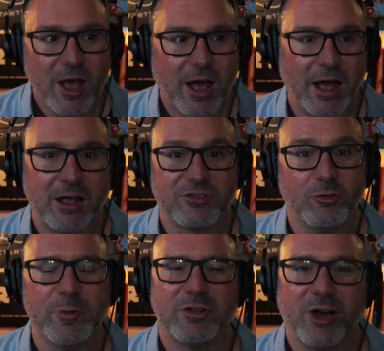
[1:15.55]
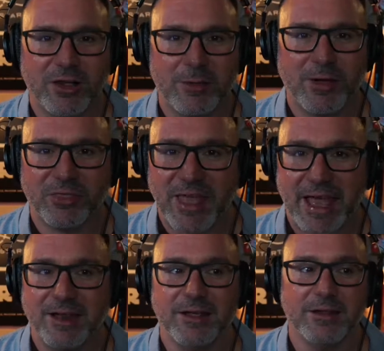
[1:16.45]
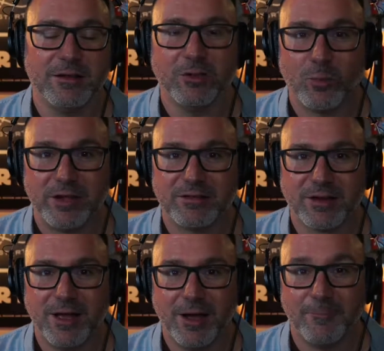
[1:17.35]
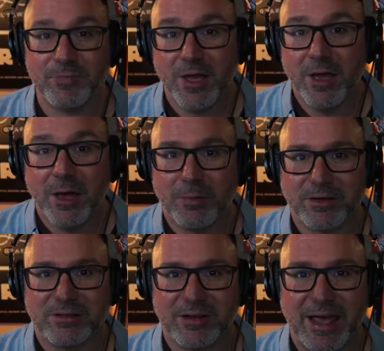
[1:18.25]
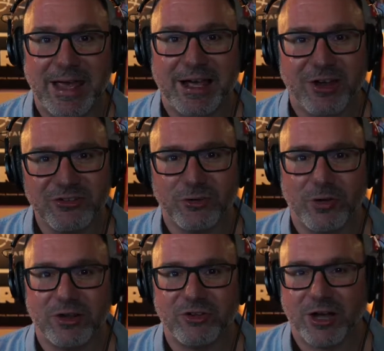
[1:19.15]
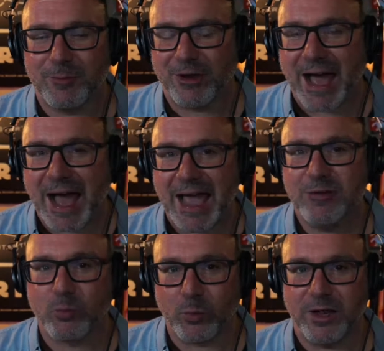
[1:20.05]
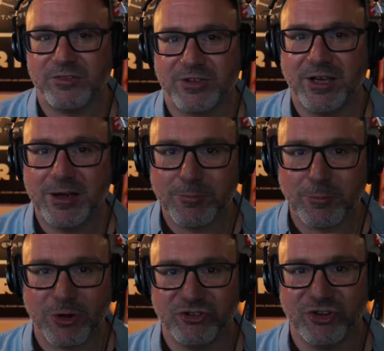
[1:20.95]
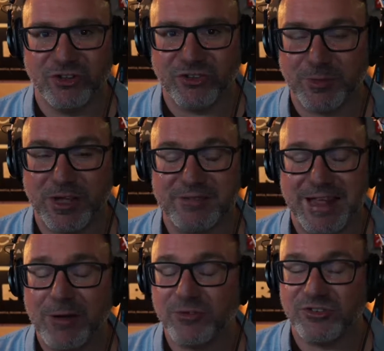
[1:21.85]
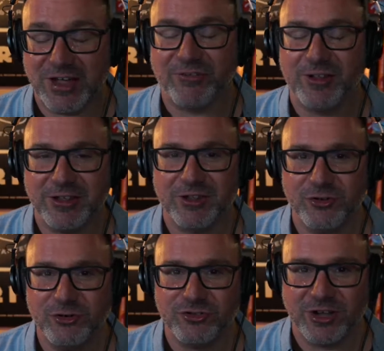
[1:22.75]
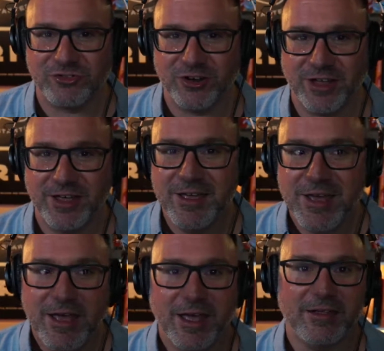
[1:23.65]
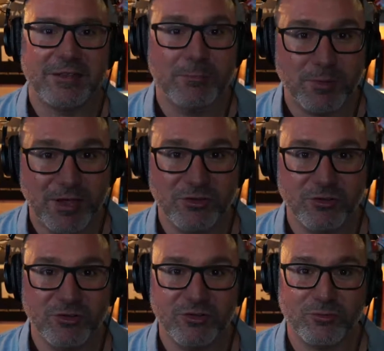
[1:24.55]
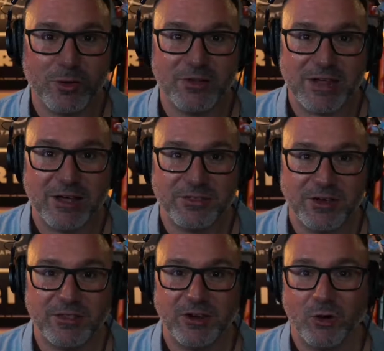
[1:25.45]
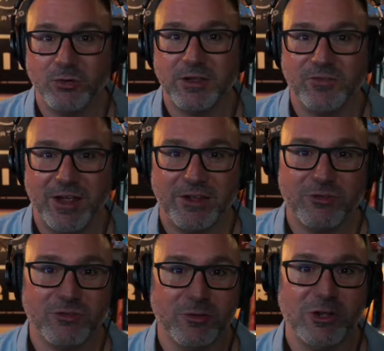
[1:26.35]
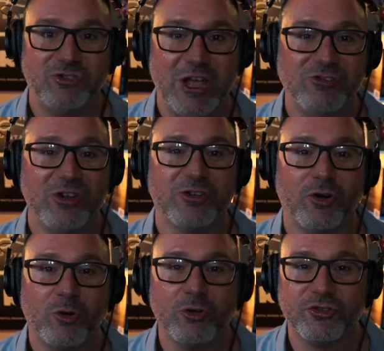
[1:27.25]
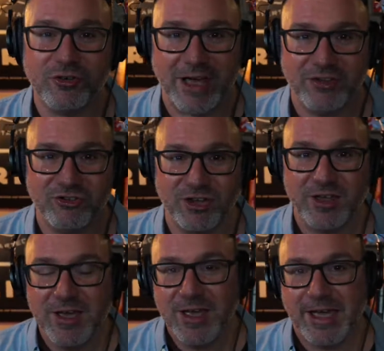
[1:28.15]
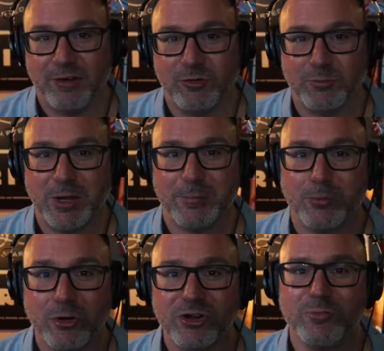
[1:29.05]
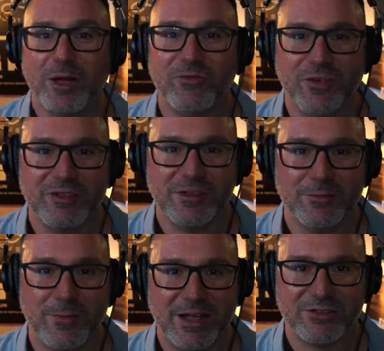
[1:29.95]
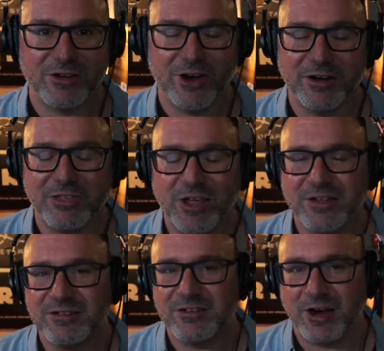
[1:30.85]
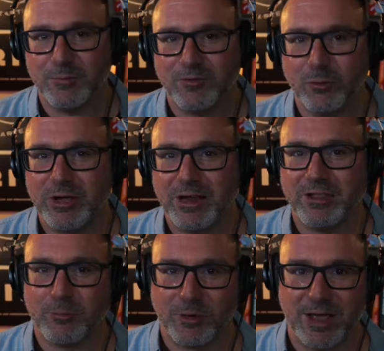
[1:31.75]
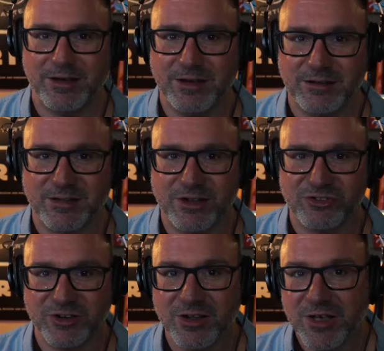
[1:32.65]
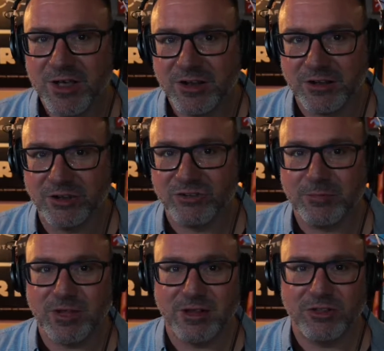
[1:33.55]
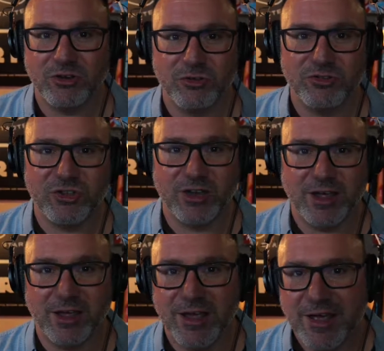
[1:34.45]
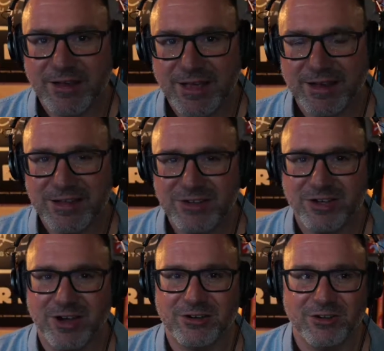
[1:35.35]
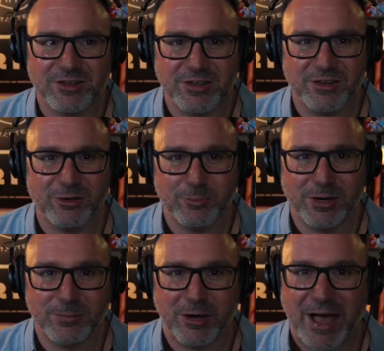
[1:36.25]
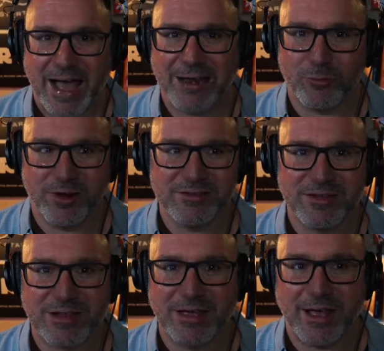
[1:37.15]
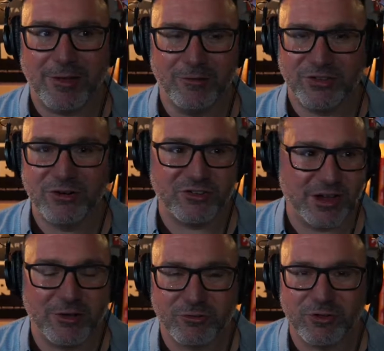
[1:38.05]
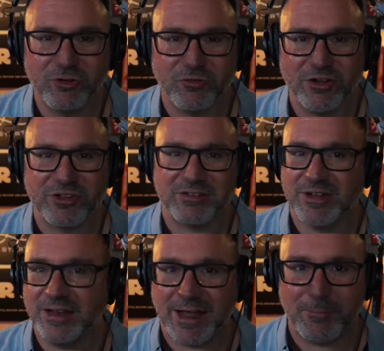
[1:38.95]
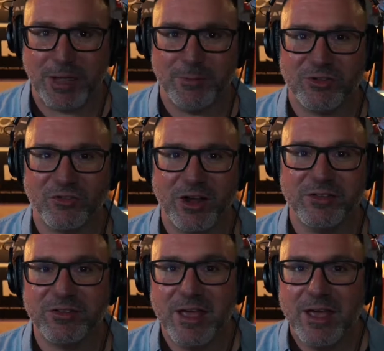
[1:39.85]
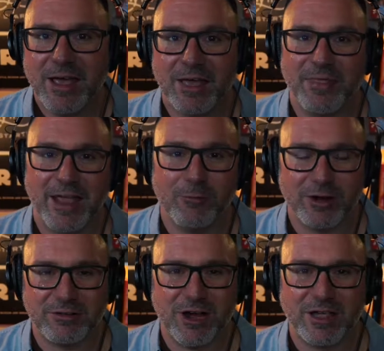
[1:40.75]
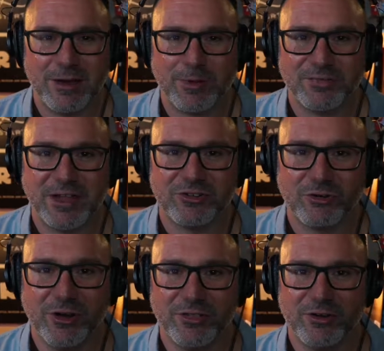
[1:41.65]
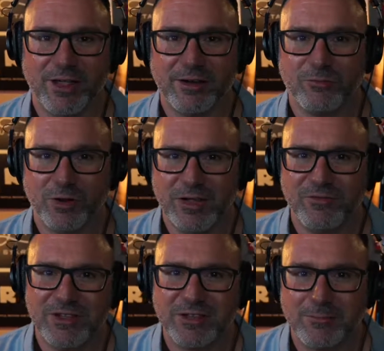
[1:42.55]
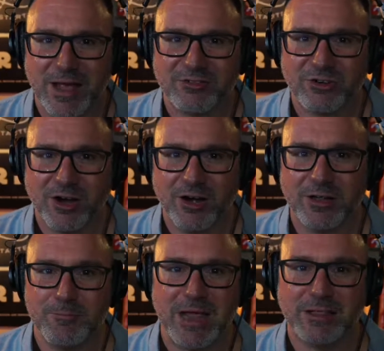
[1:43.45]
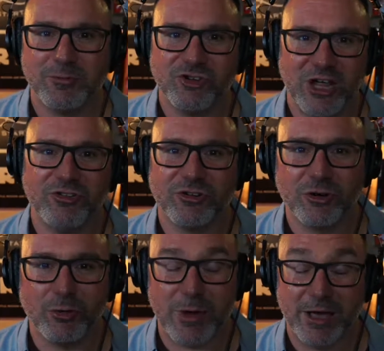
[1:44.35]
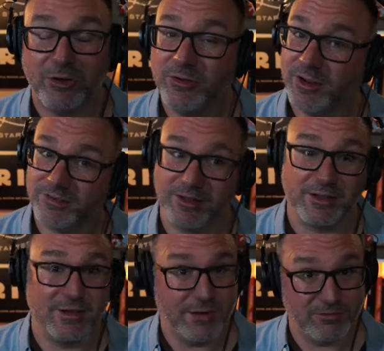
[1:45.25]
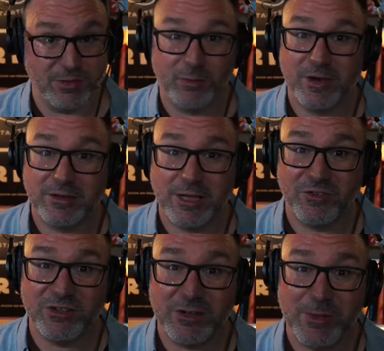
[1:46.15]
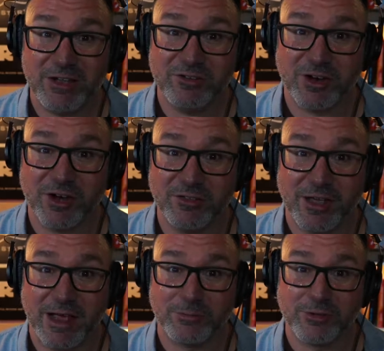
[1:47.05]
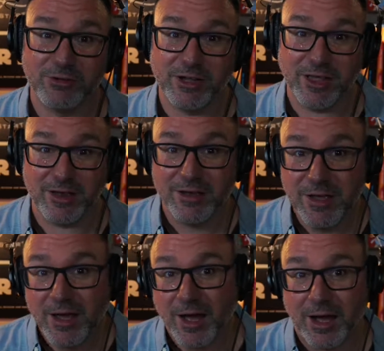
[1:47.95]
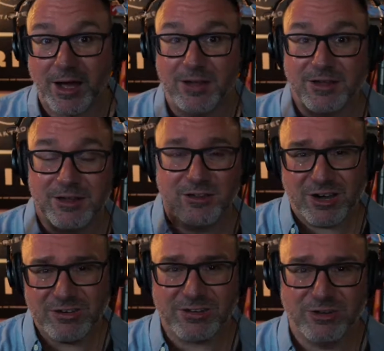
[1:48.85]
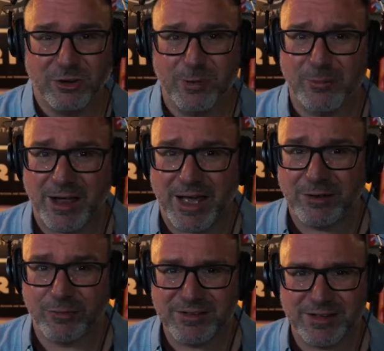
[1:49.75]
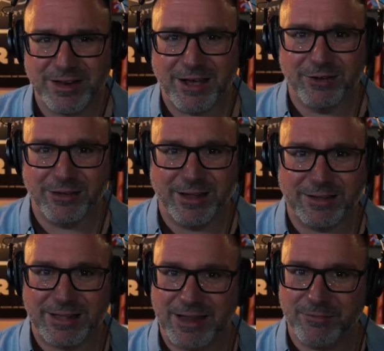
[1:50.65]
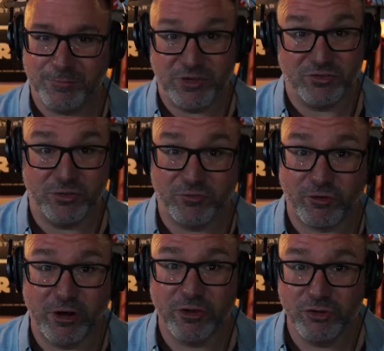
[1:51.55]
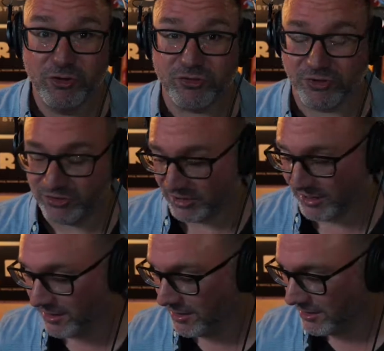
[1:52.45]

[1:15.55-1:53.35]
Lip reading: So we'll be talking about that in the weeks to come. But today, I also want to talk about high-risk merchants, because that was definitely in the news yesterday, as the big news was out there that OnlyFans was going to be changing their whole strategy, and it was being pushed by Visa and MasterCard. And I thought, let's start, before we get into the branding discussion, a little something in the news today. Danny, can you talk to us a little bit about high risk? Because it was interesting. I was with two friends last night, not payments friends, and they were talking about that story, and they're like, really? Visa and MasterCard can make them change their whole model? And I was like, if they want to take Visa and MasterCard, they absolutely can. Can you talk to us a little bit about high risk and how that is in front of the news today?